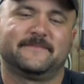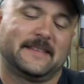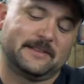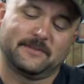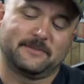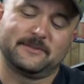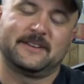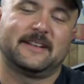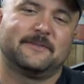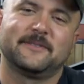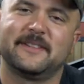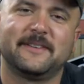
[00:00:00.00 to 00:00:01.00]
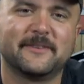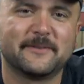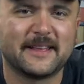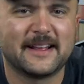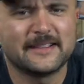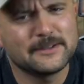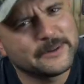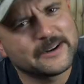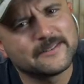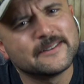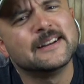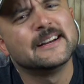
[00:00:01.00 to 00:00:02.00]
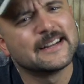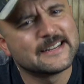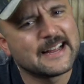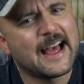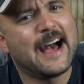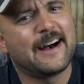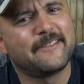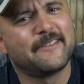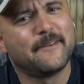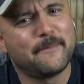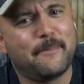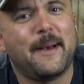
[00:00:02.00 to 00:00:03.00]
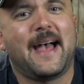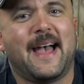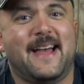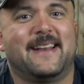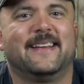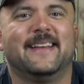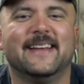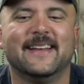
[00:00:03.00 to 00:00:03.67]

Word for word: That's what I'm going to, we're leaving it with that. This beer is half bad.